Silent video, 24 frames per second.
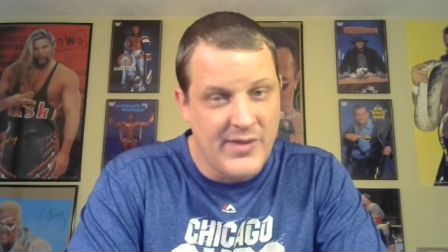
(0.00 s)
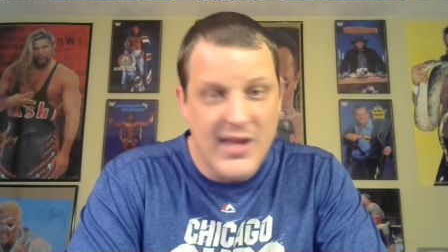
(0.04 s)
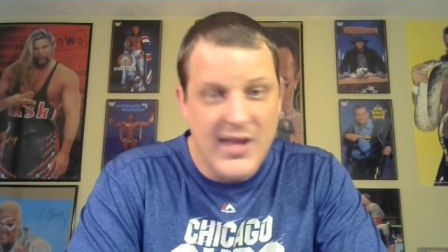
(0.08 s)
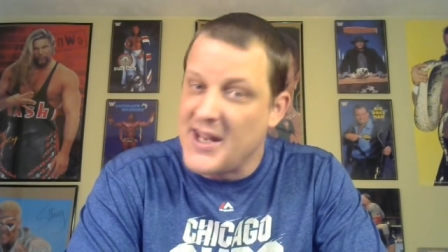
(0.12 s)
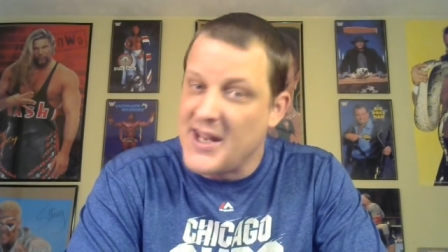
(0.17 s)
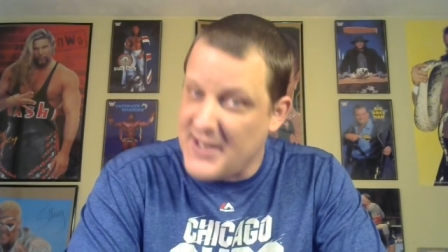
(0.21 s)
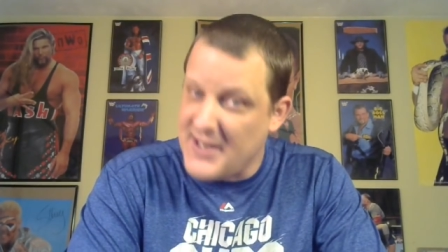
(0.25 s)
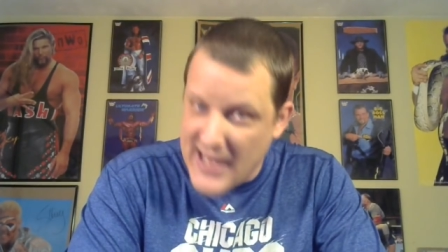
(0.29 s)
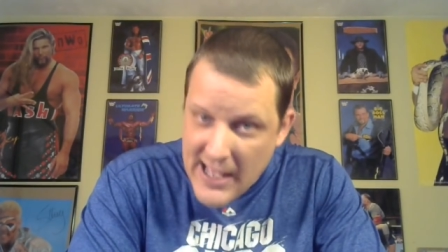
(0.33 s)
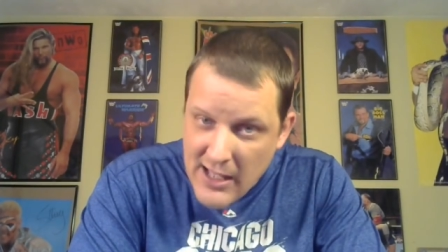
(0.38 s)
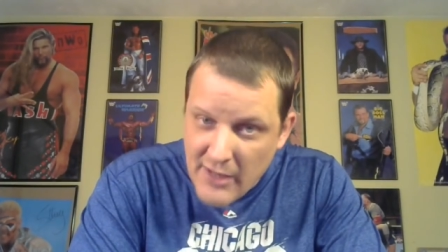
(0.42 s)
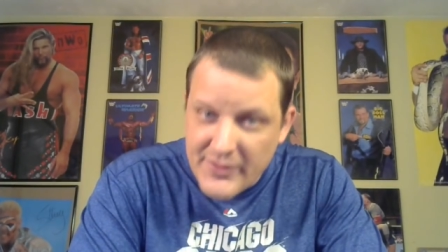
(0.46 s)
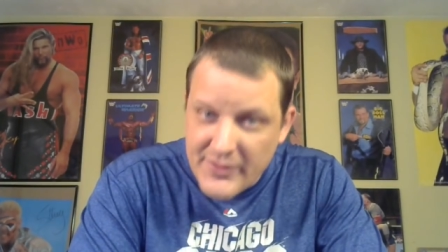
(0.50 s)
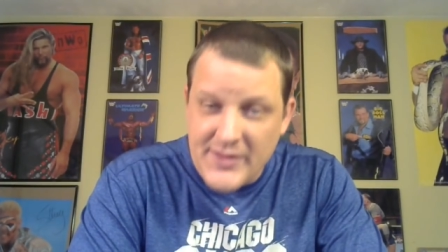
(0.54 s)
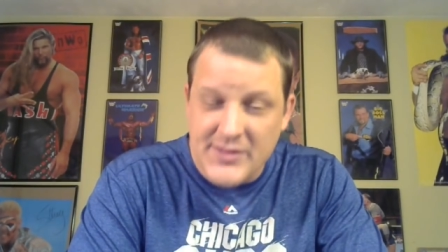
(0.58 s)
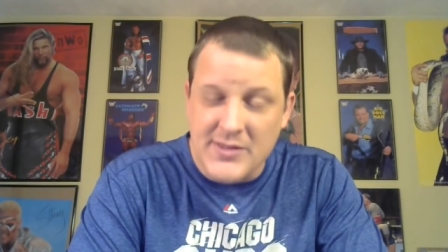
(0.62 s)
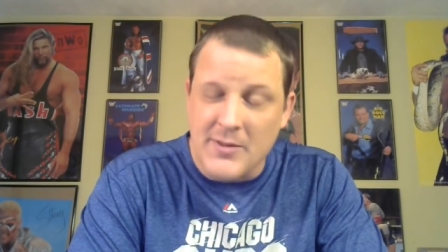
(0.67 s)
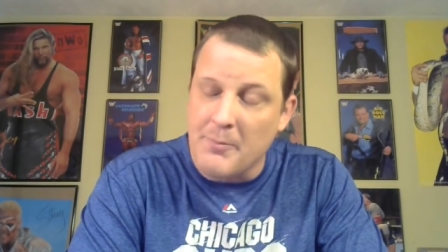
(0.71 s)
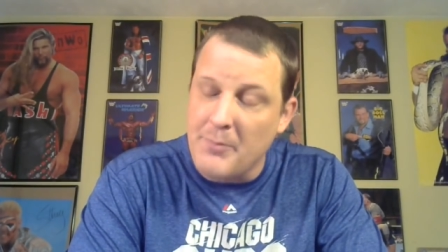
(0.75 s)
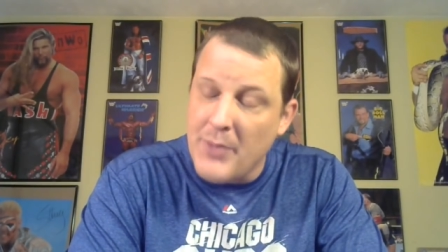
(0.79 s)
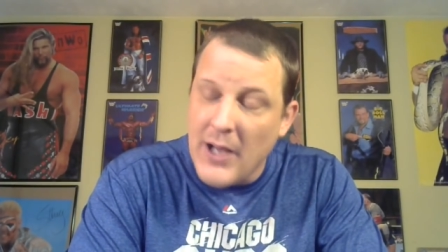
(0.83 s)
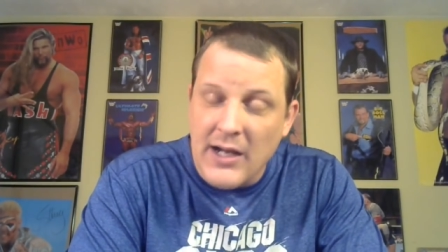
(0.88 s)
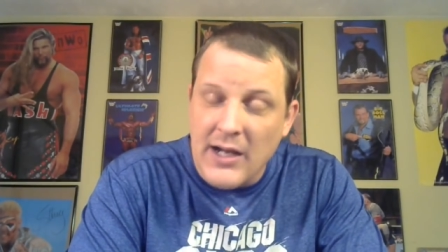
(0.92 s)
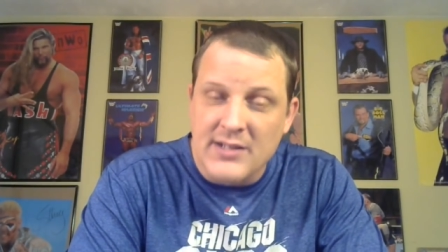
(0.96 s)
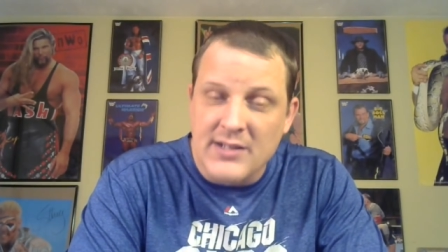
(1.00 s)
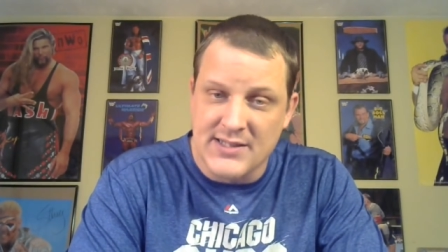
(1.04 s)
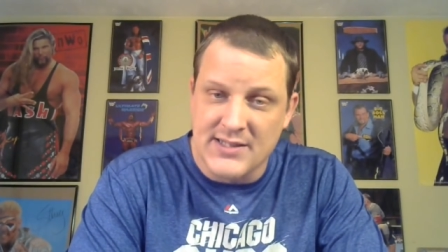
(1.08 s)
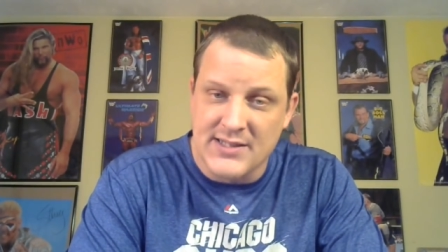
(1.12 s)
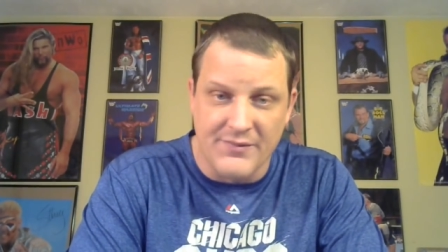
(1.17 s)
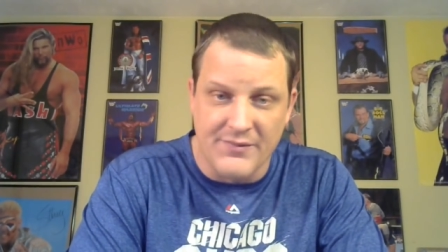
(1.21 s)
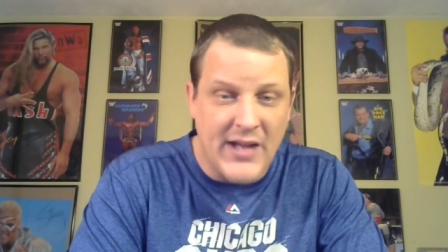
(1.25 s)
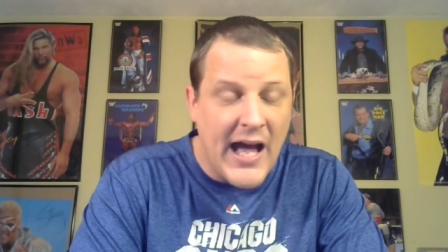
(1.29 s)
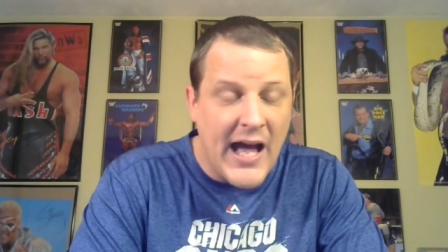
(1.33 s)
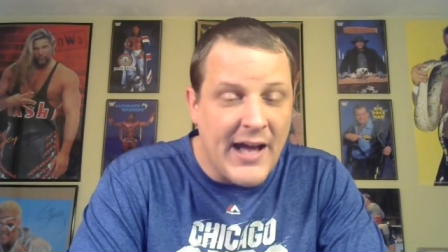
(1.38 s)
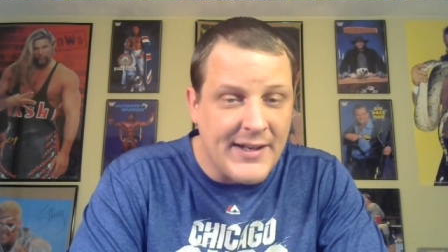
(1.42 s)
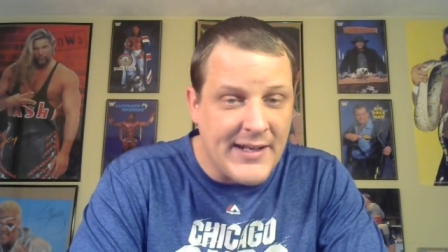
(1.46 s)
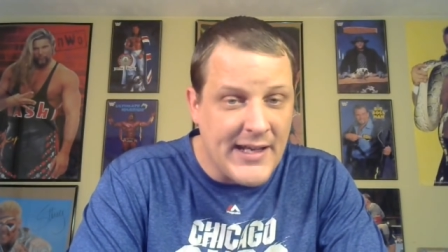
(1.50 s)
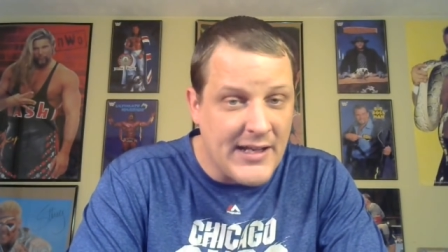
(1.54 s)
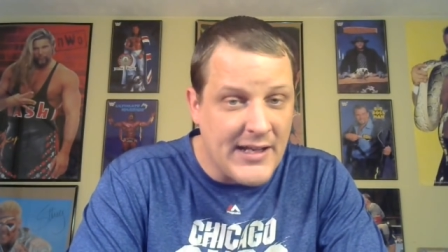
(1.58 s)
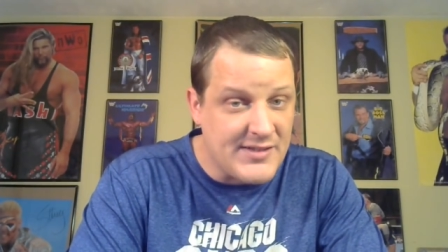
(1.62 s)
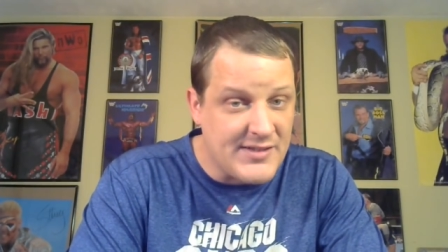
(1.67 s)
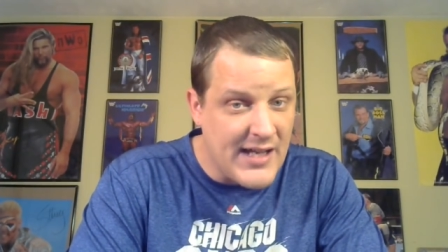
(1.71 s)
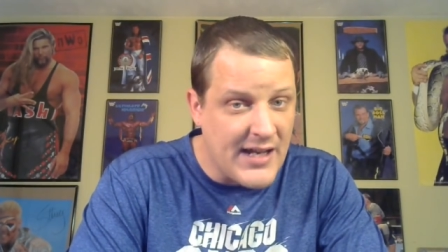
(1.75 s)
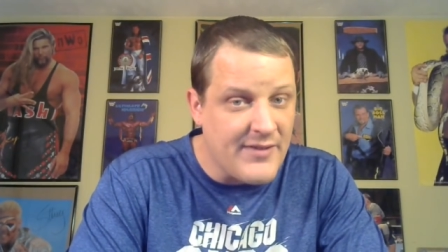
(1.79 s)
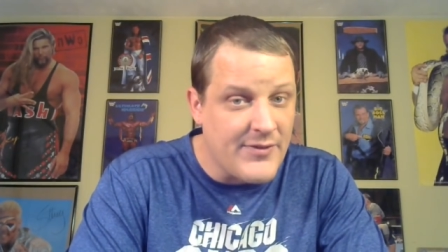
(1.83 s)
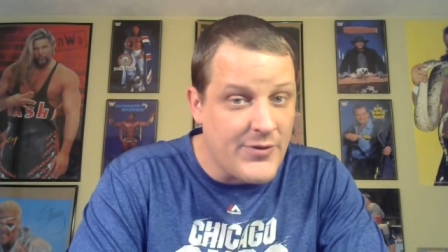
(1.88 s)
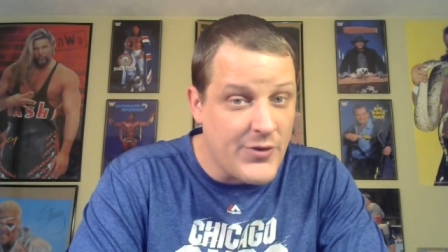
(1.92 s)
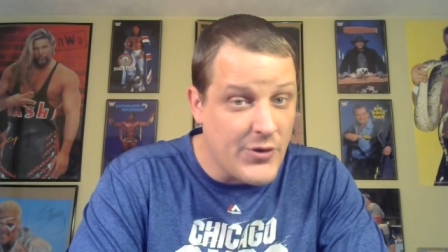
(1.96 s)
And now that the Bucks have gotten
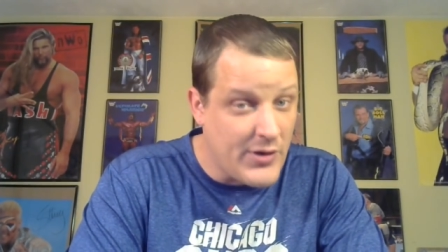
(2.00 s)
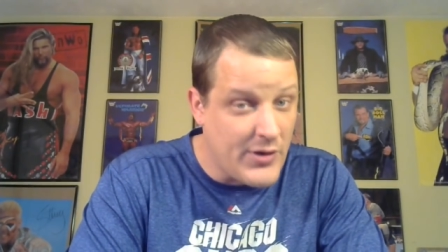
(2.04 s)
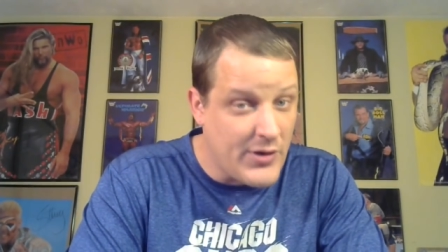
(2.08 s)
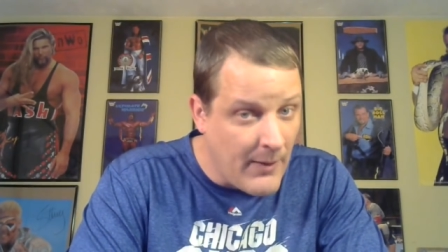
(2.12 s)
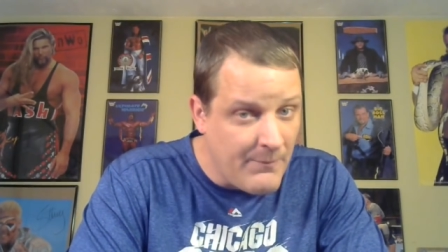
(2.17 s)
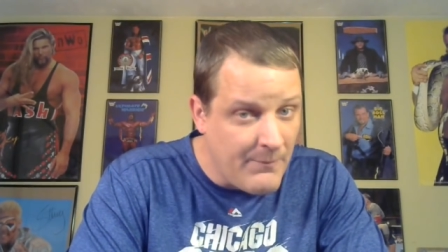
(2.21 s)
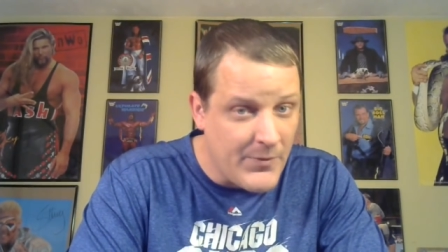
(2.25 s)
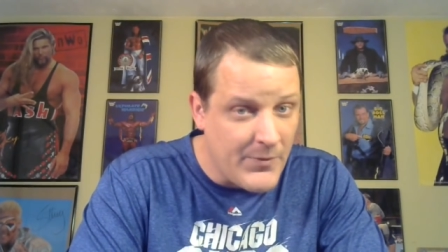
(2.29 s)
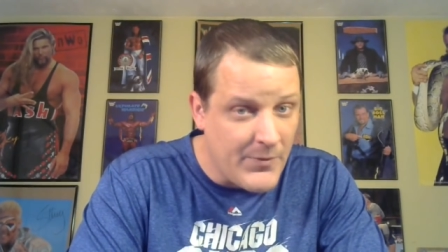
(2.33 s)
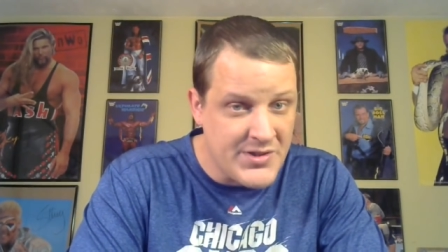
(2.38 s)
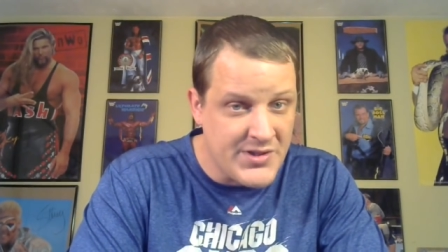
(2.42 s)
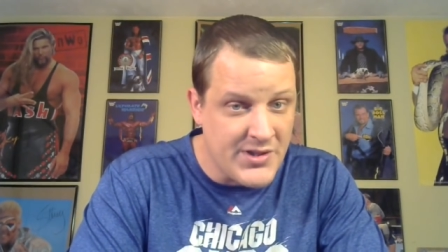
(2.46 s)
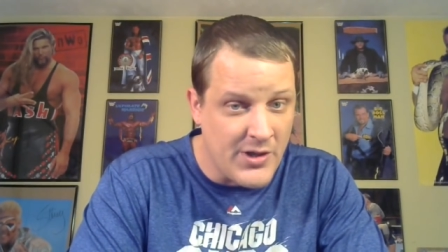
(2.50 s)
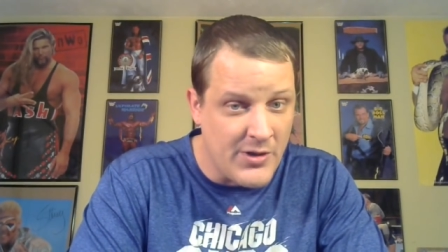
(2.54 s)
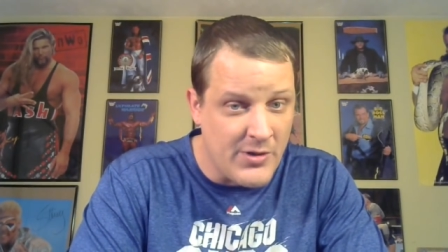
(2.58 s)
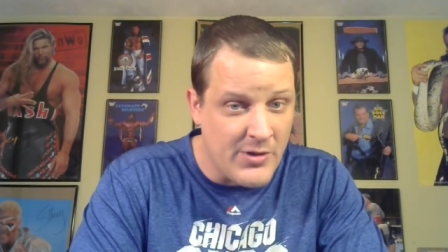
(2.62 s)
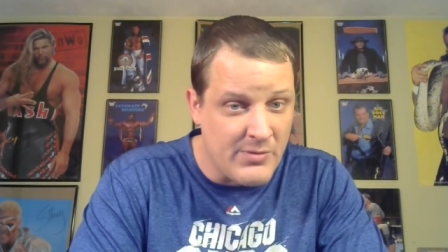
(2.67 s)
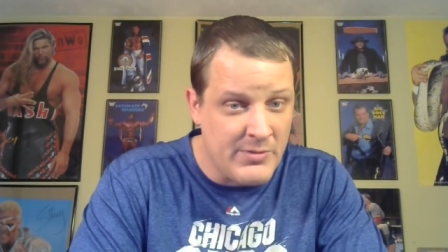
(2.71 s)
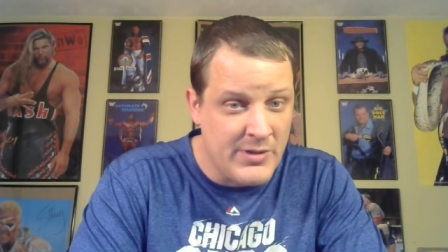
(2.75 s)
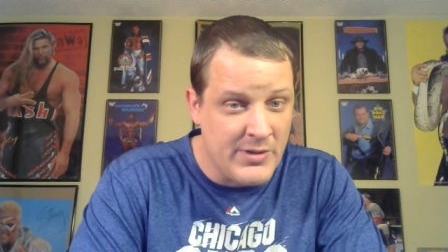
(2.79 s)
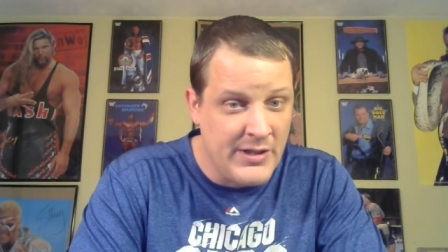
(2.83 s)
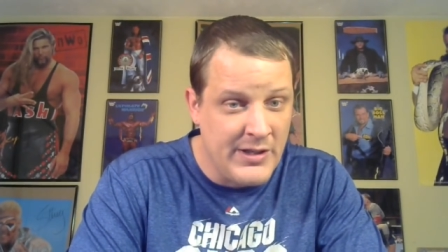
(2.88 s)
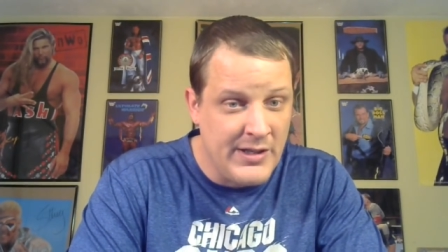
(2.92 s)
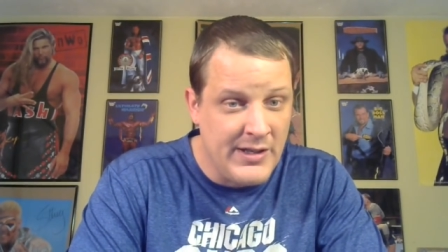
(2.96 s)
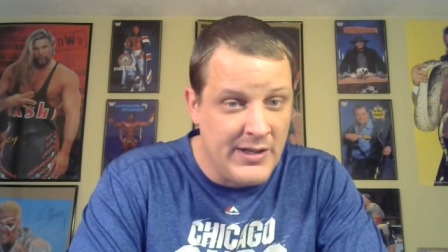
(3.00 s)
outside of their comfort zone,